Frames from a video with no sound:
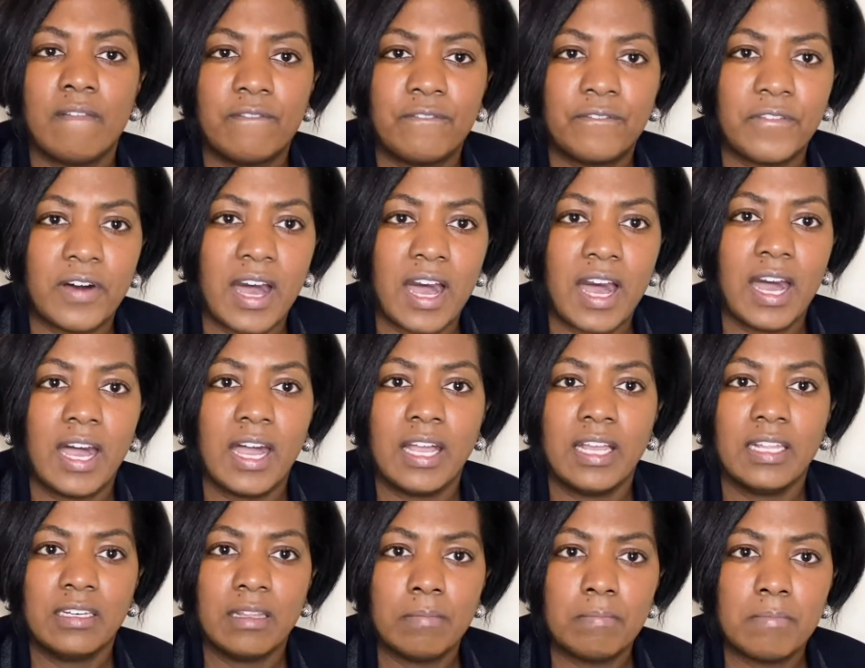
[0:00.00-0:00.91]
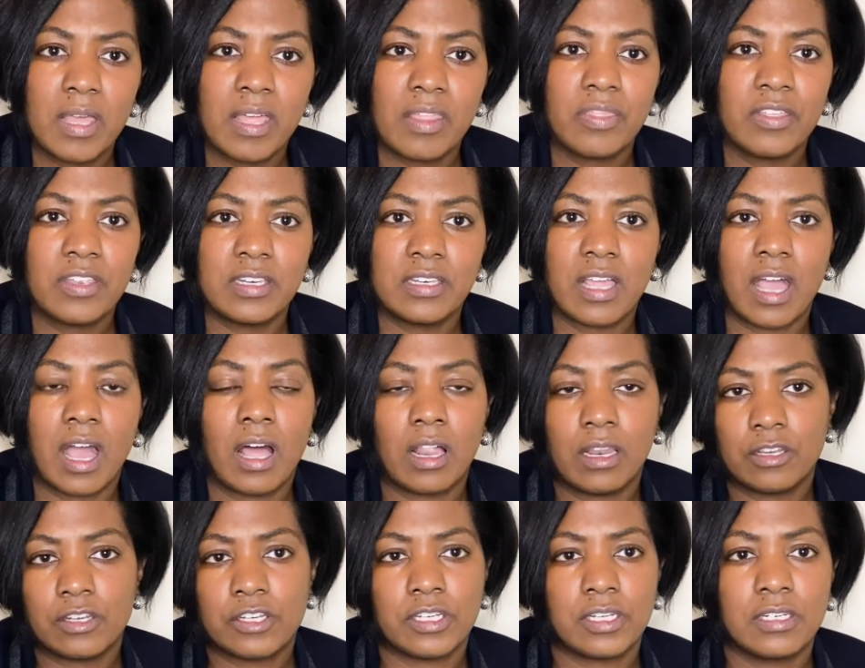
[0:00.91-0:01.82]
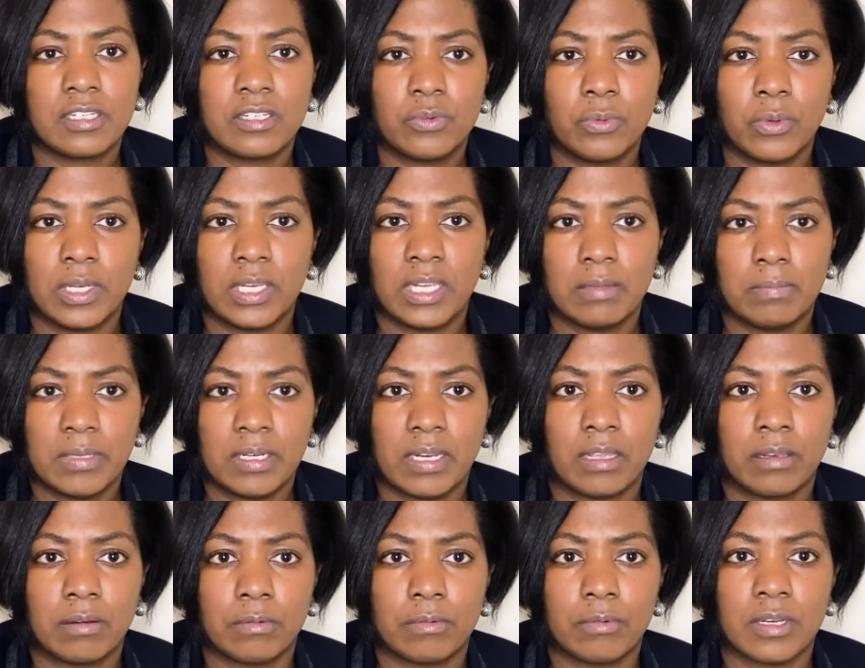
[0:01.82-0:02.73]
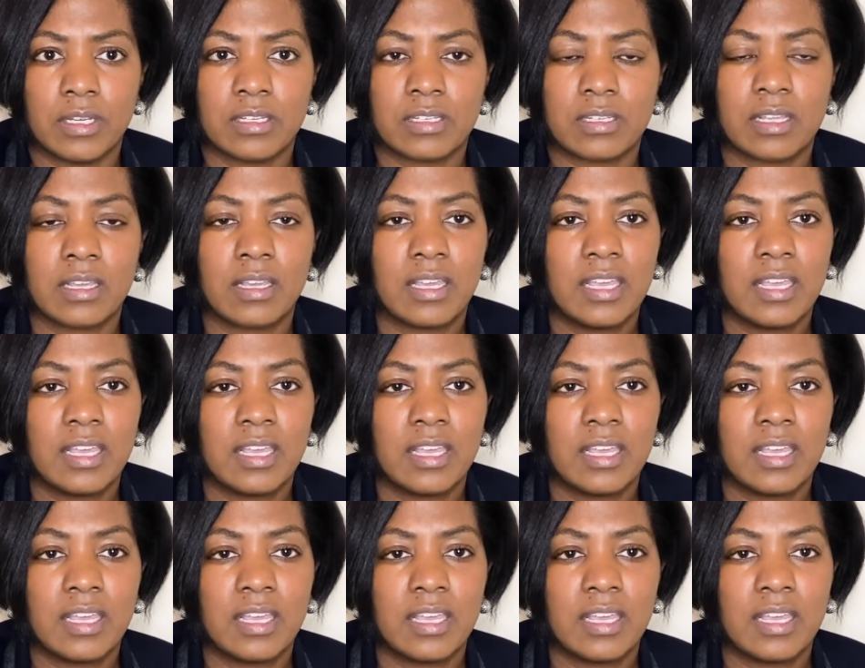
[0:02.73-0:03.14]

Find a methodology to eliminate risk.